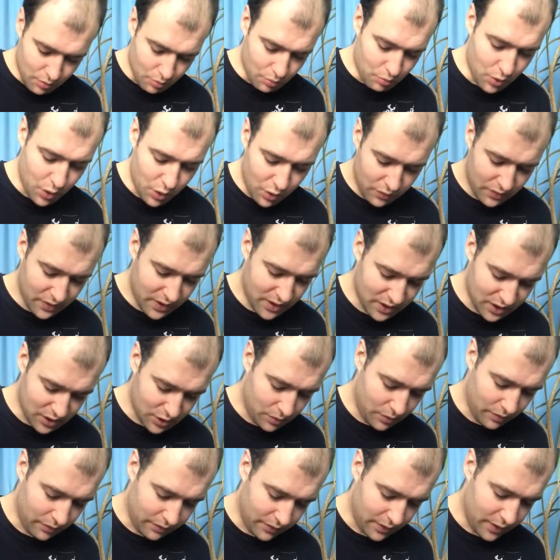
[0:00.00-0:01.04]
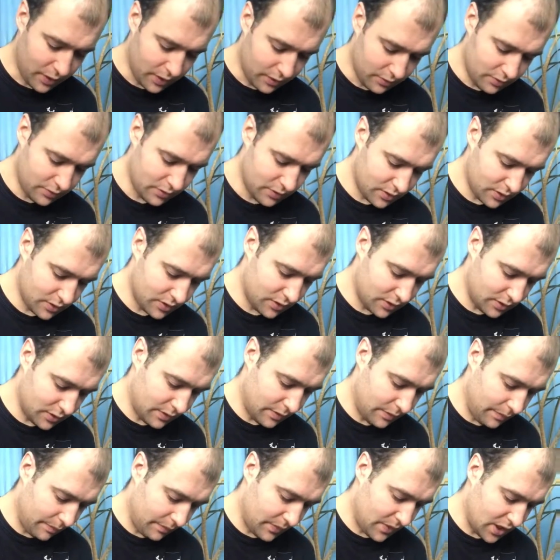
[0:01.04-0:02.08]
Moving swiftly on
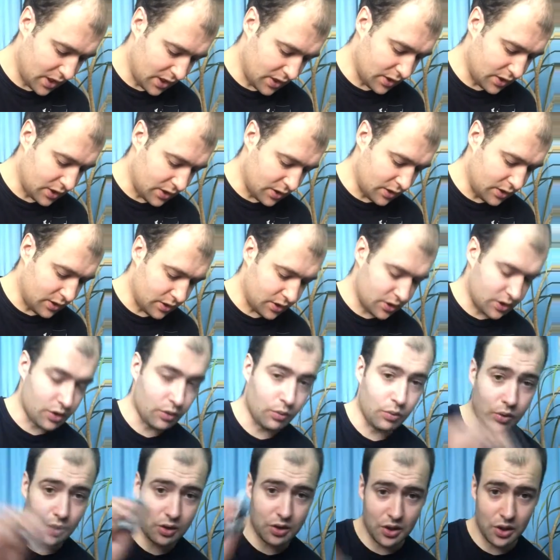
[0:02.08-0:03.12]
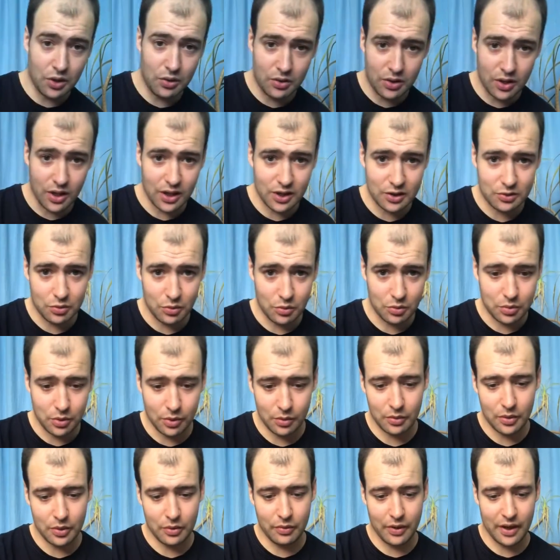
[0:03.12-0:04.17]
to what you guys will
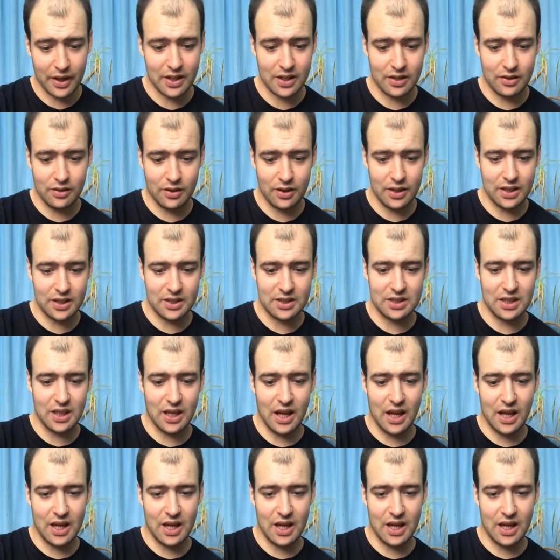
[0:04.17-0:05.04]
probably recognise